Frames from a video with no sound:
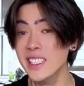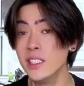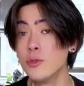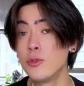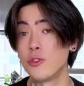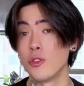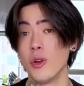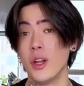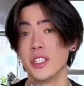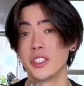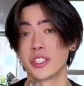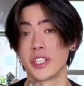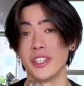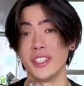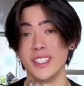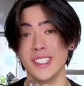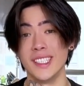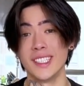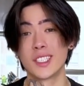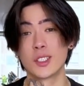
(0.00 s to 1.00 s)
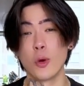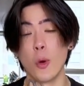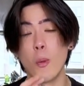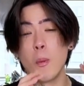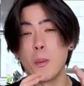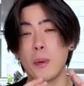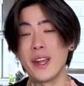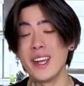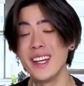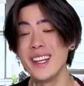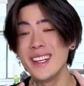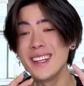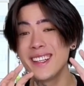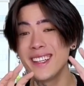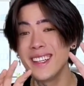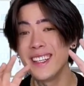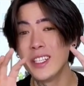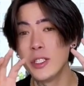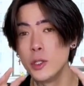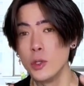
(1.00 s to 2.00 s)
influencer is
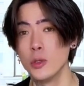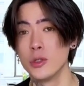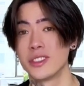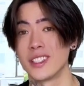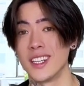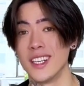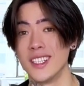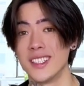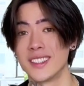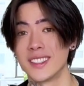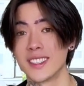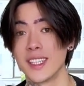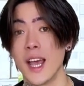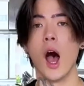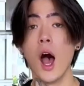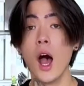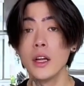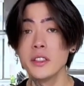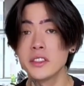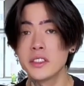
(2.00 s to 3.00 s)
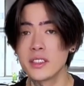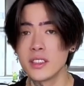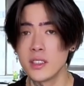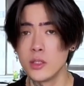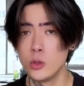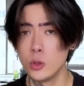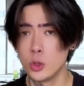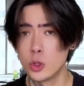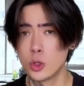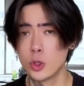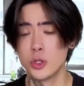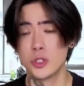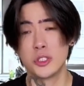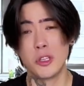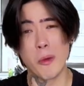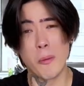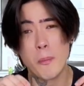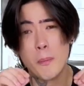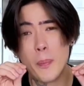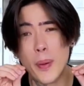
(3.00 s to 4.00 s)
completely useless until you choose
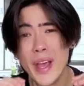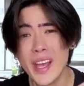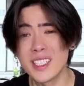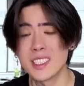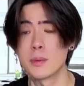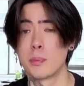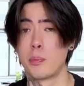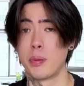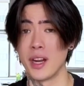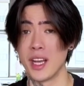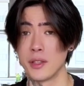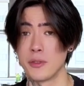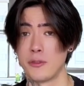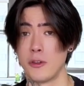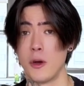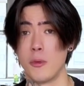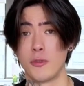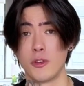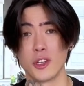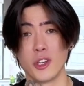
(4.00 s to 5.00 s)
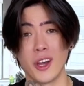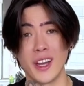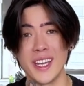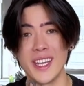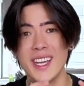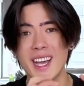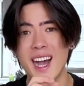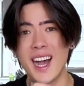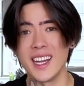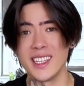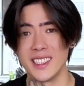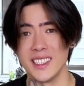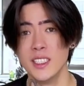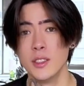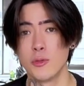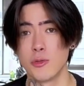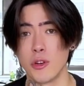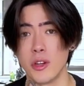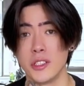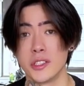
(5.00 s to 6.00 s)
the best platform for your AI
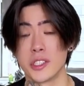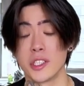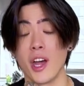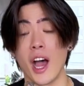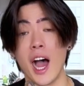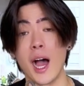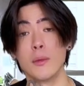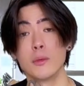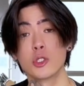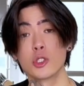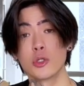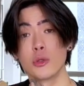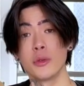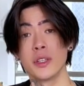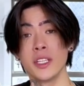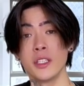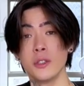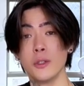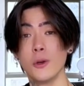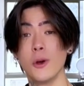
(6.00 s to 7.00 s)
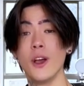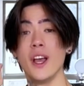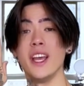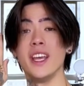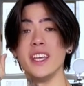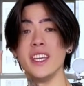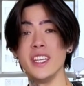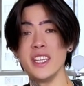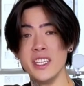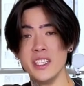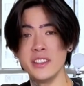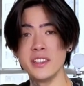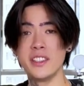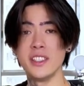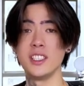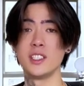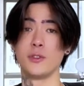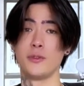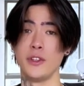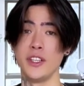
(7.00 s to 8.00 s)
influencer I'm showing you
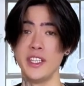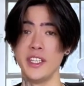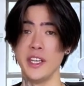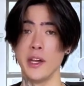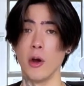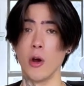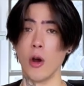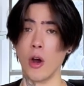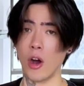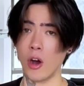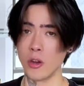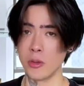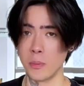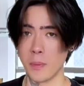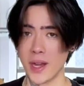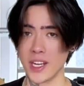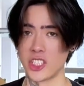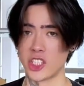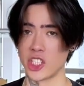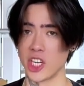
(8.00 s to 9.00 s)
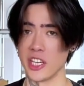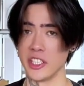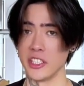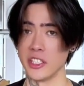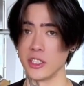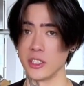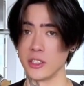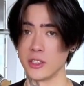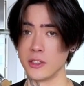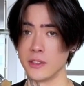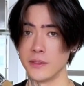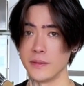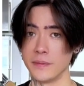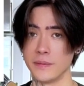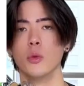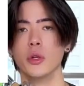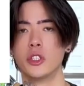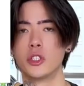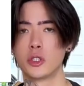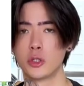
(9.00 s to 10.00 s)
on my channel,
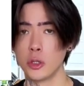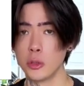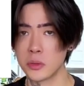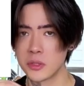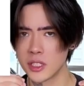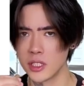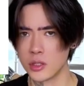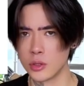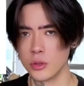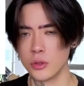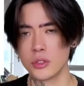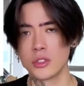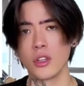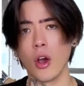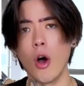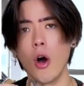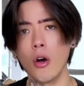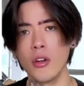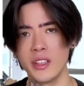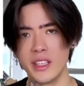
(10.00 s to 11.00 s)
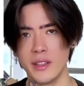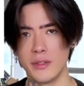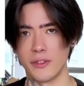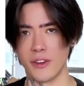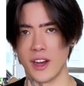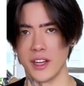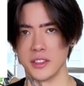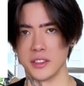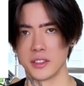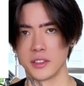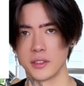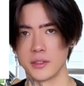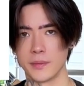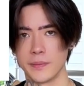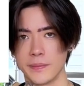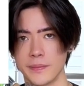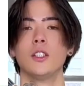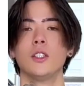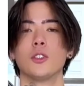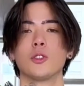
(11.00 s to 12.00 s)
which substitutes OnlyFans.
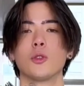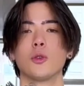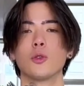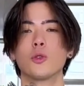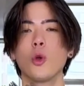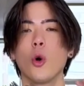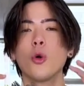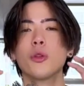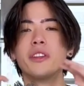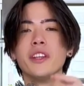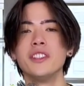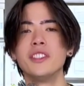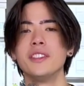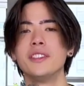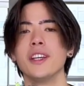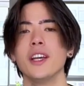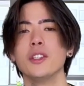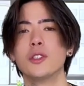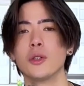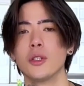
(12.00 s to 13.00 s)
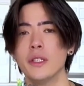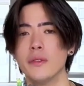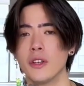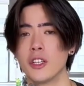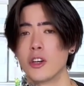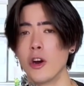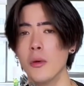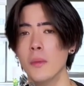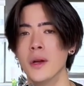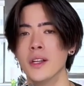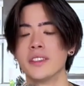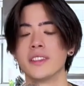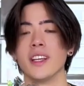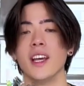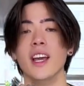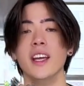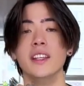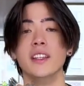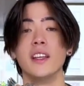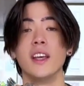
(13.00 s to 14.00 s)
So don't hesitate to leave a comment,
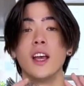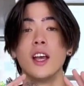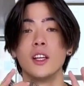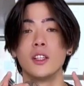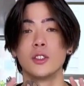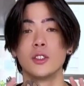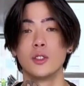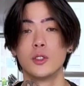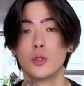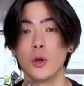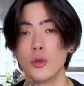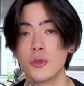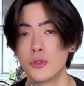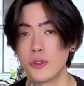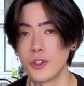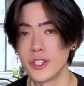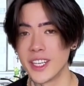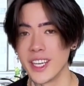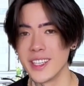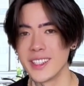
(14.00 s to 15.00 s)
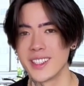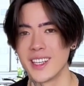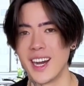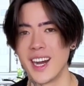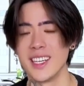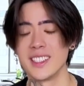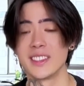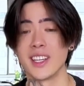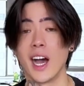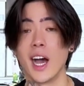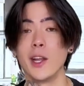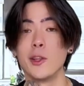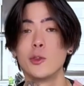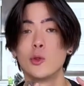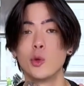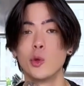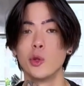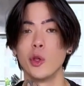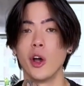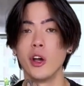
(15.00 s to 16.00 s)
and don't forget, guys,
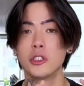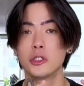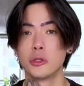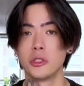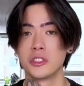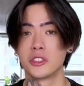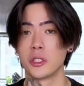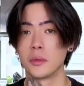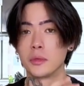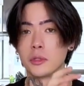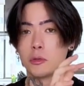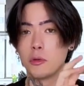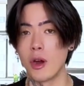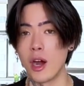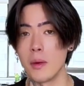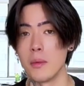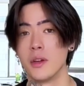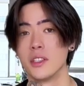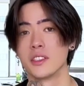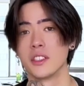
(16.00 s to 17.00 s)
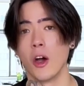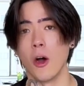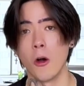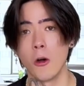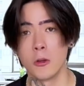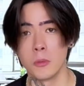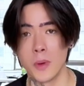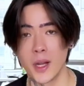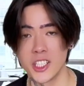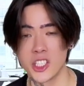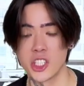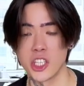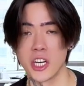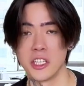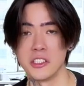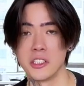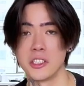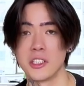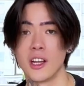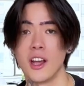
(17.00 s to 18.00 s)
at 200 subscribers on my
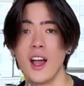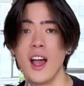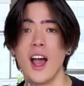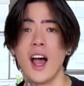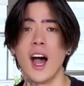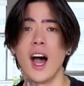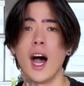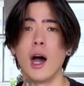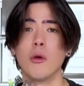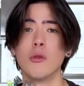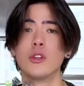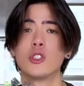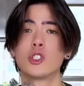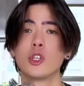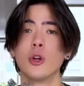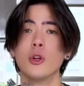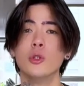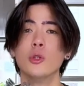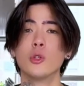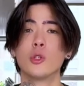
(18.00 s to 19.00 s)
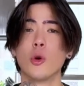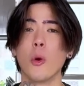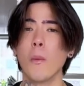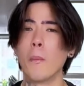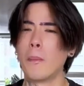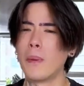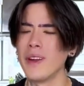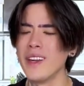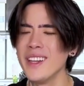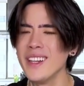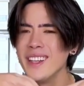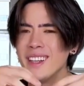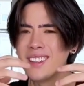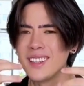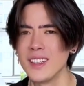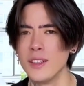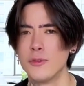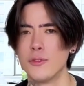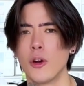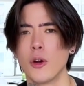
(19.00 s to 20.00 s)
channel, I will show you
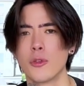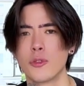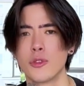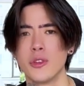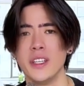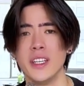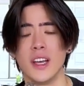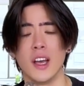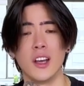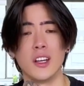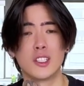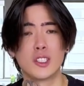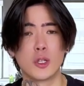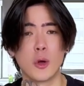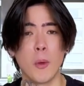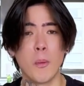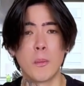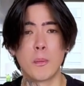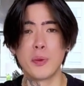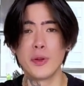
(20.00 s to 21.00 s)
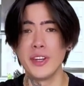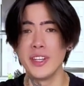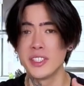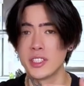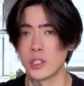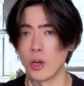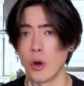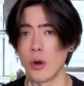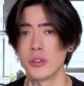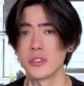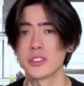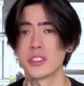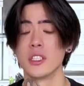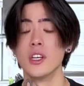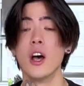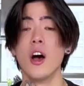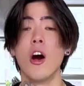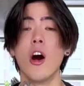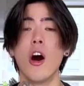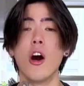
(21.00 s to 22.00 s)
completely for free a complete
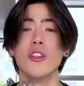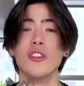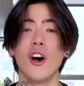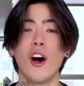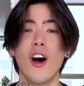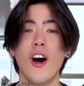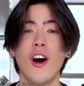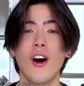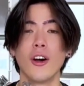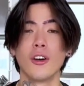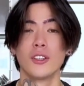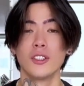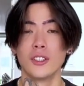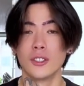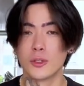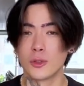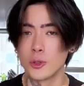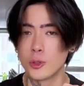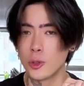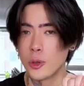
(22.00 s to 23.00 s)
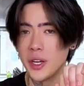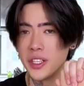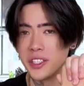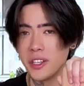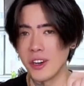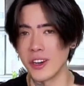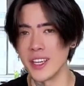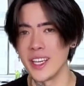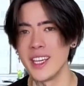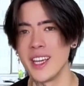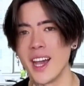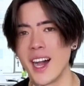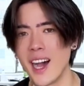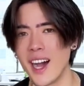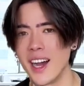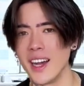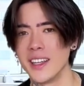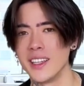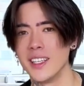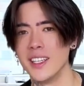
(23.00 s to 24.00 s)
course on how to create your
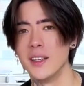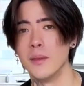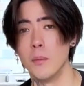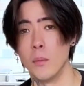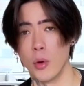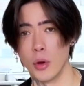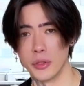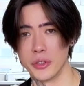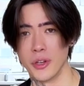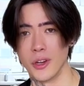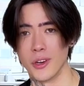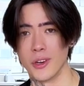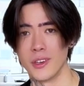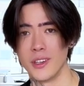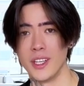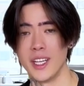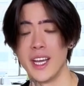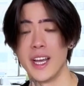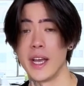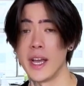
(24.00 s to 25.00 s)
AI model